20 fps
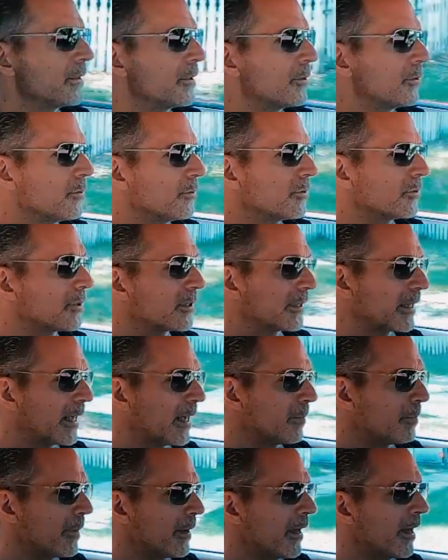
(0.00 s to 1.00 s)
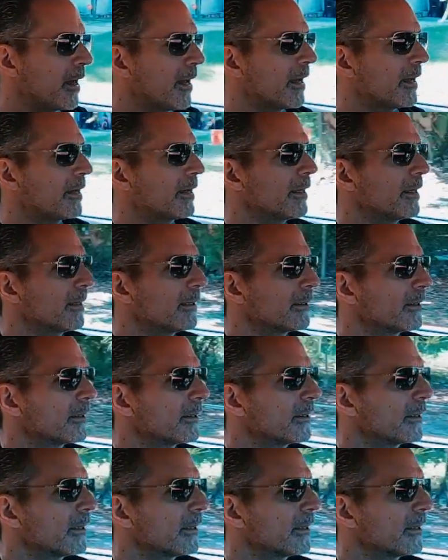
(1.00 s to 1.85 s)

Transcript: you stand behind it